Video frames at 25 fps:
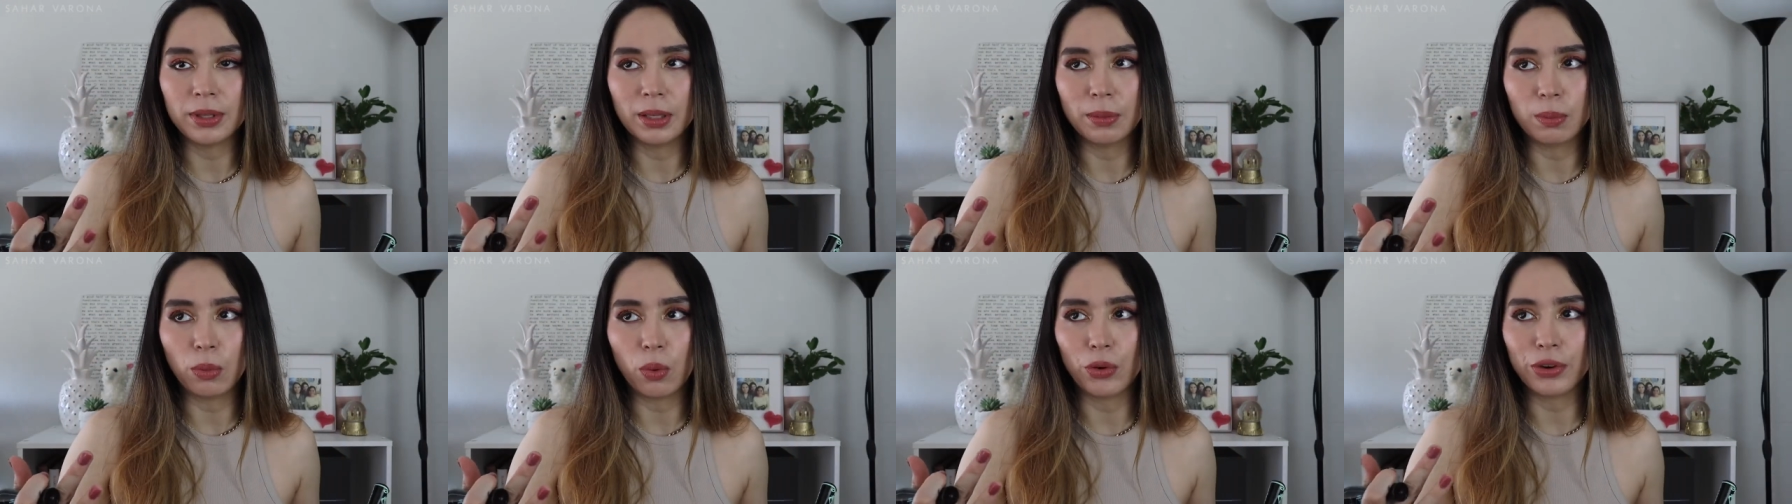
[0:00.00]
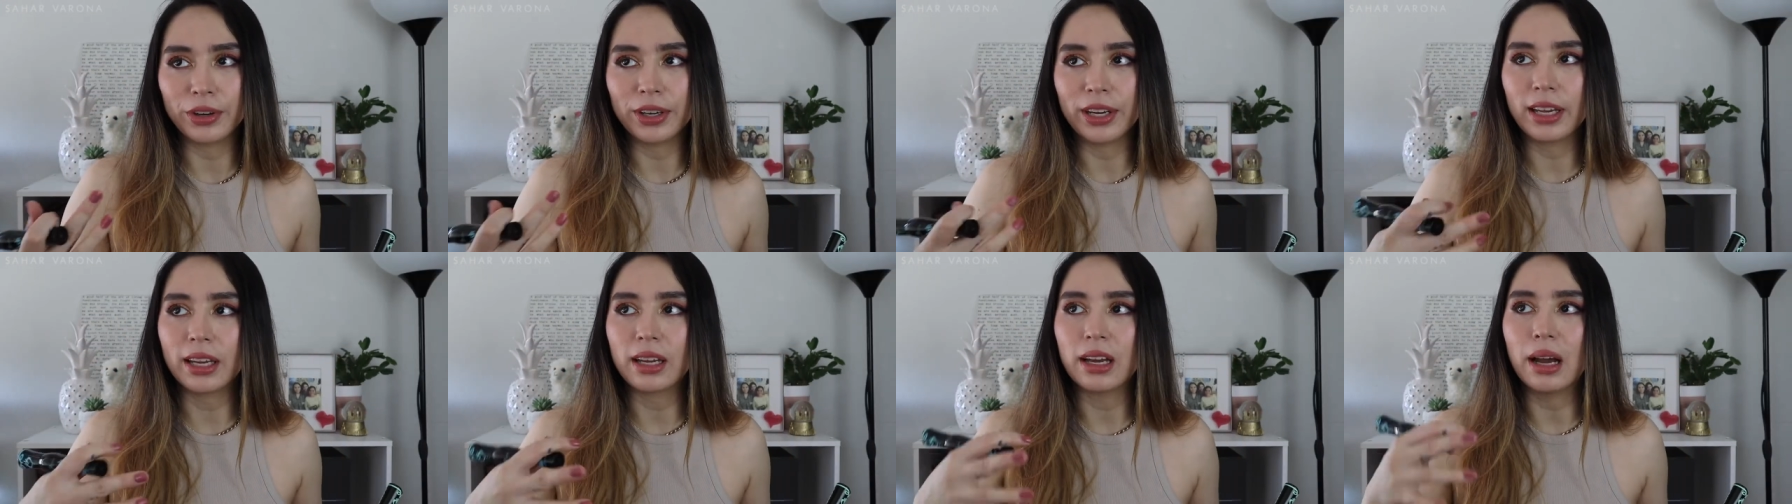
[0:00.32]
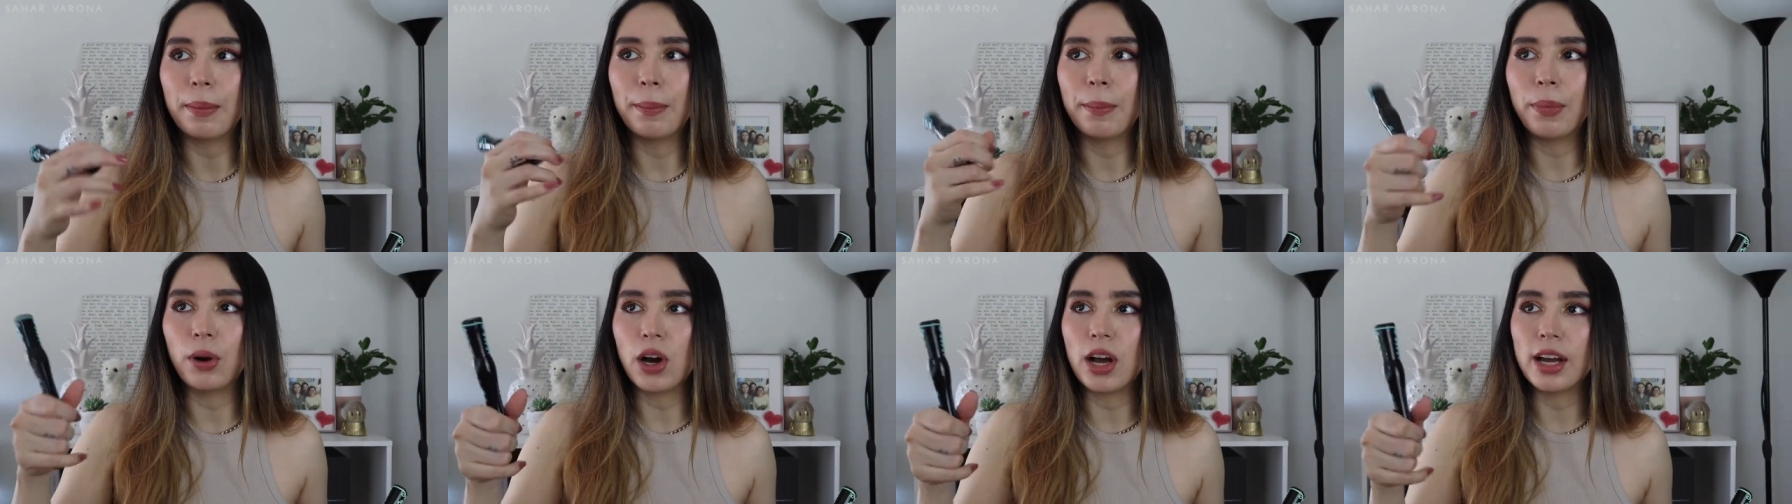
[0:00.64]
the morning,
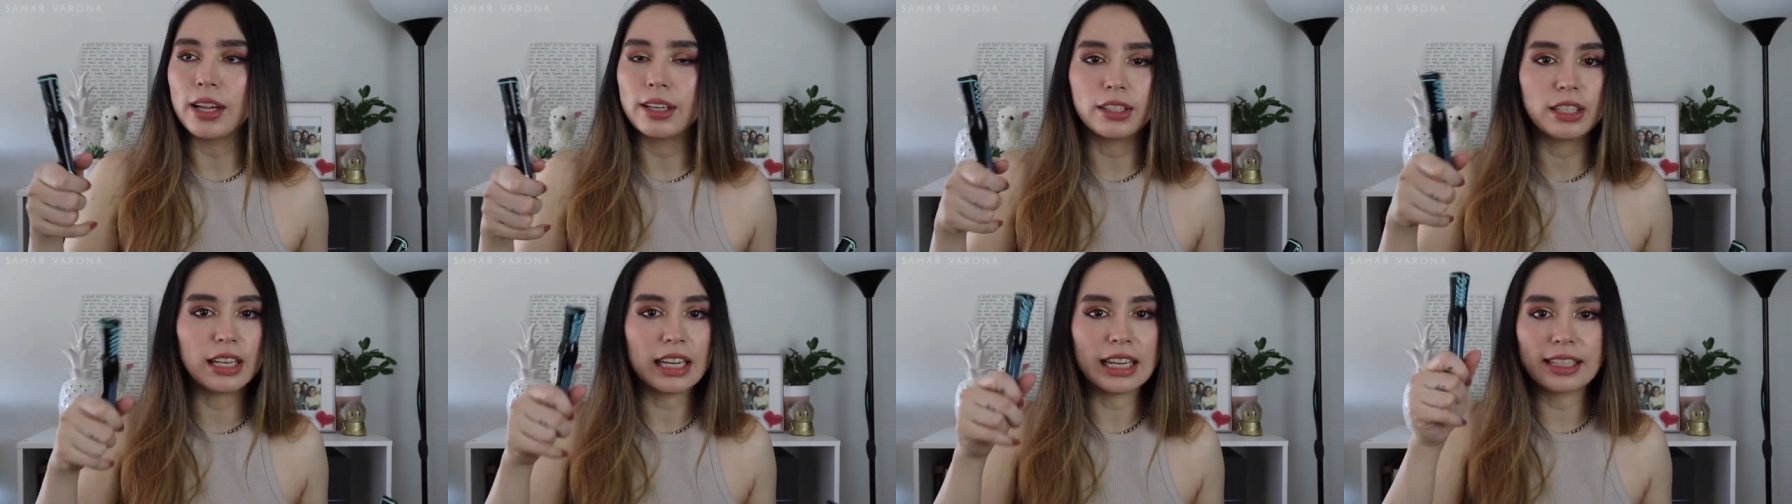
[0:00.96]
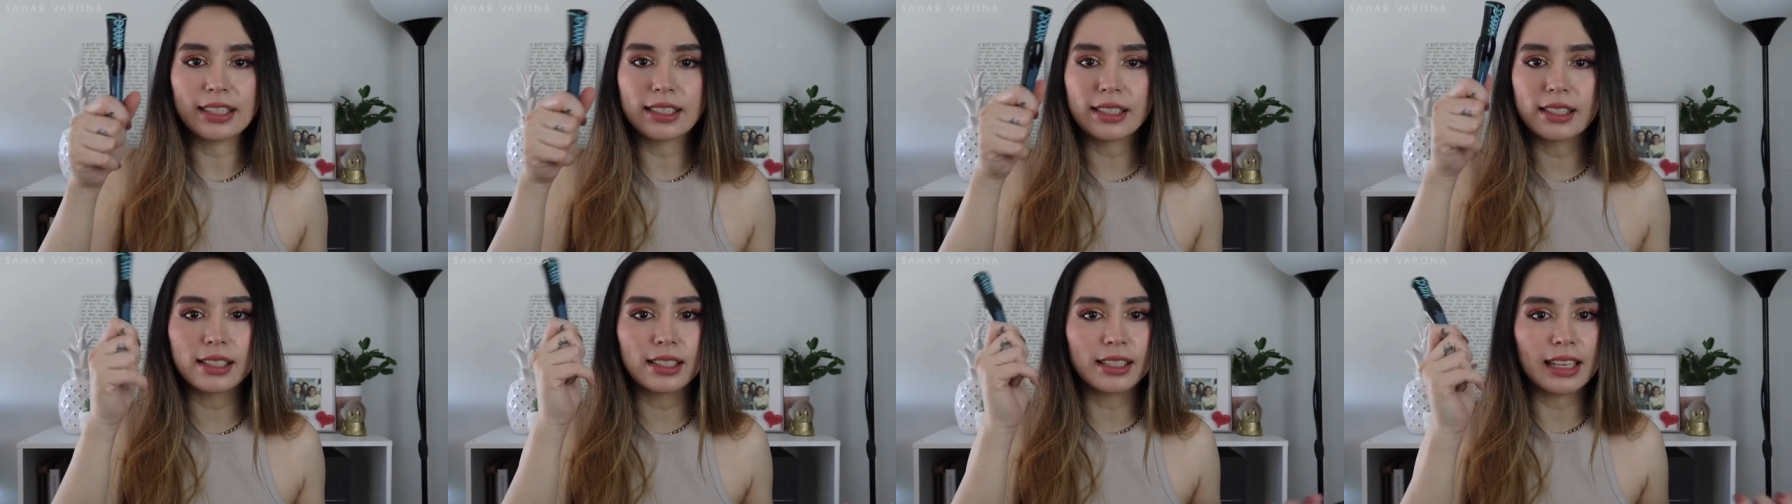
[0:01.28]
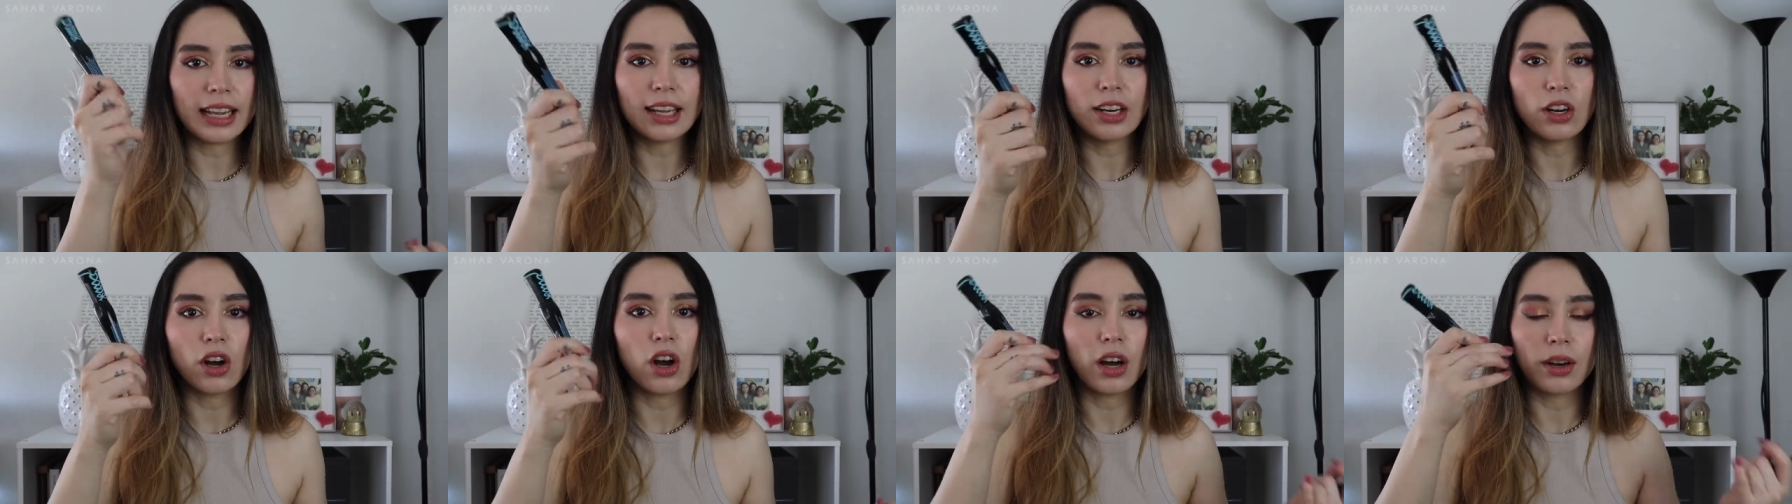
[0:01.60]
but it
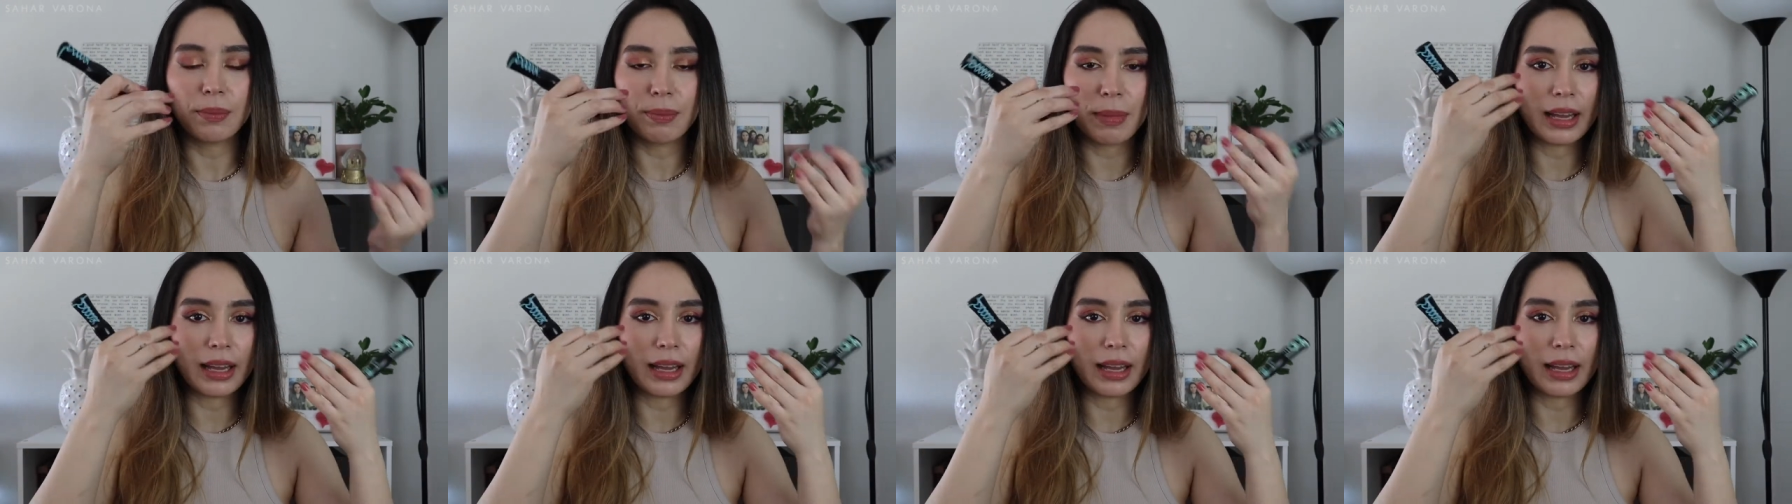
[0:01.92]
stayed on.